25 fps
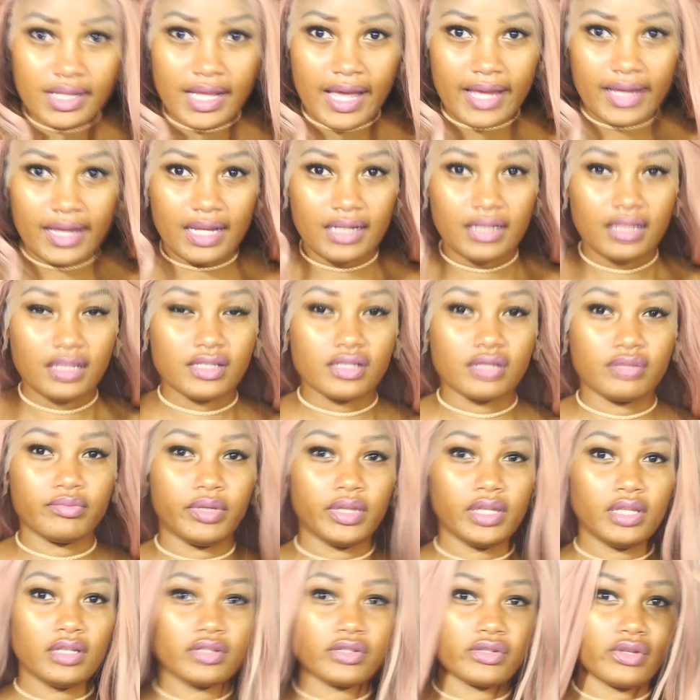like a little
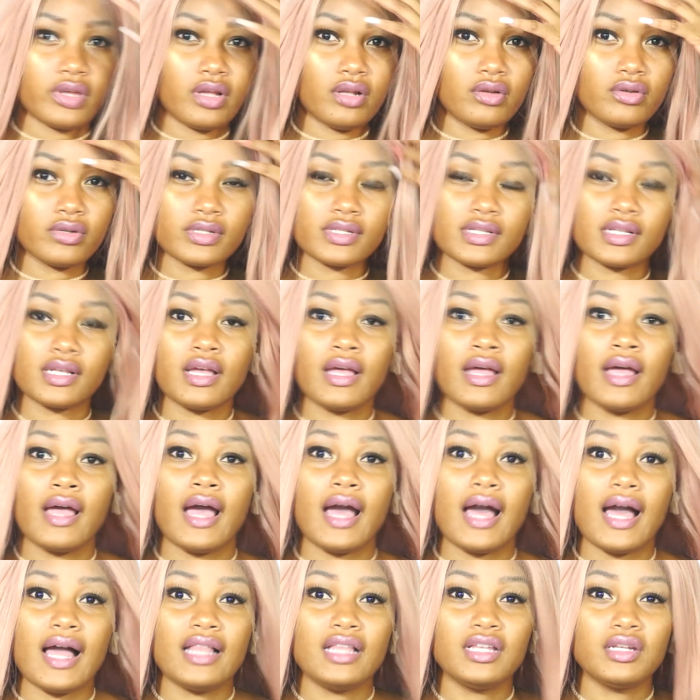bit so it looks
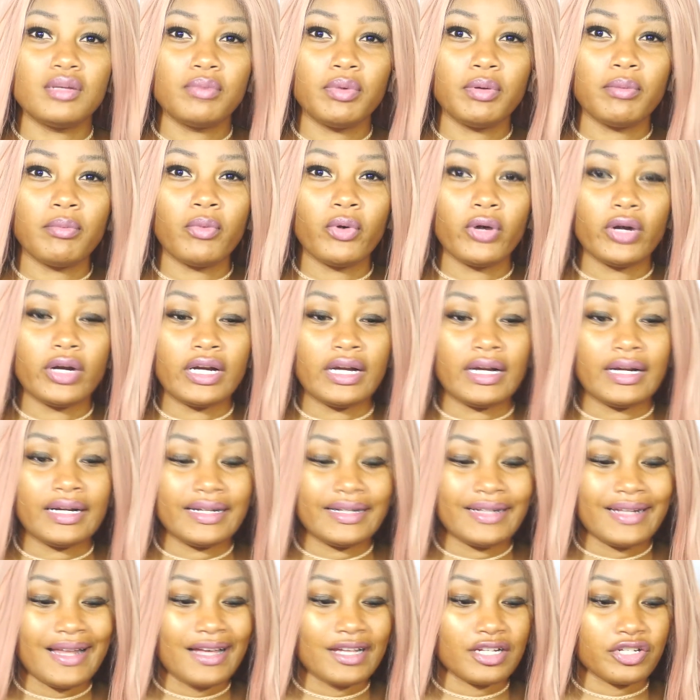a little bit more
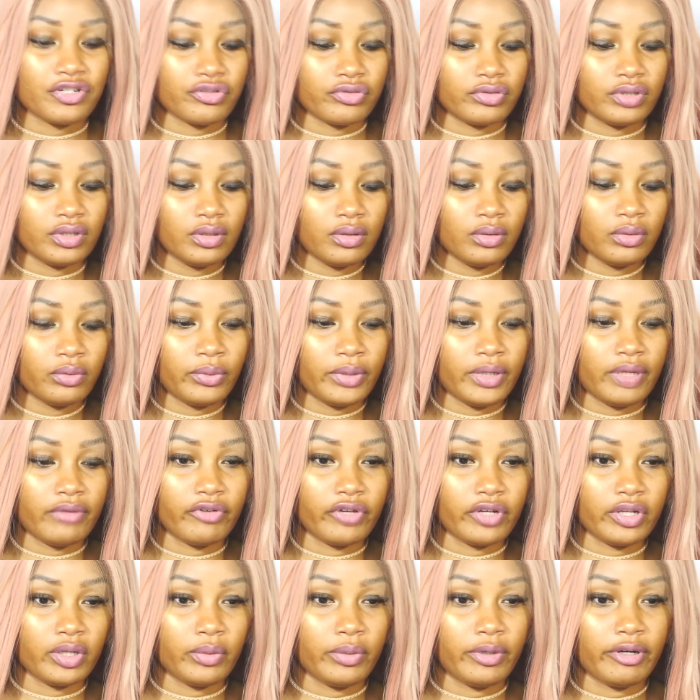natural
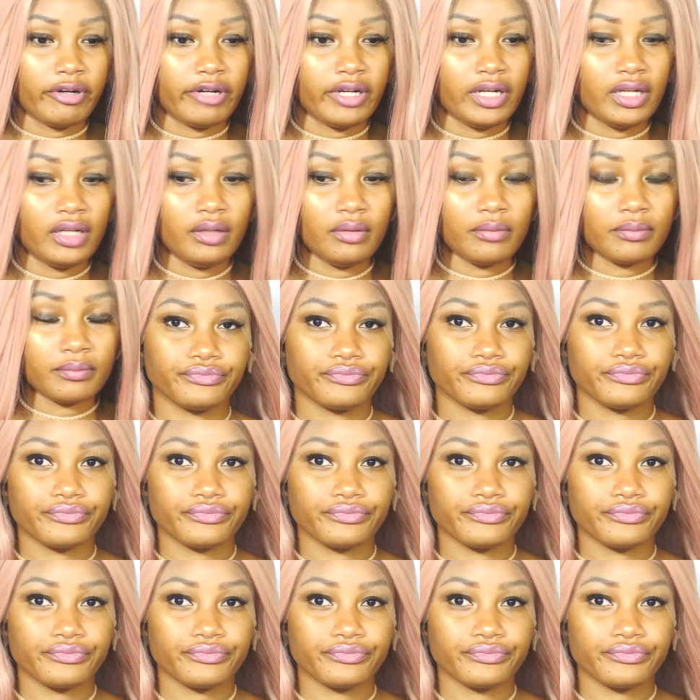whenever you're wearing it.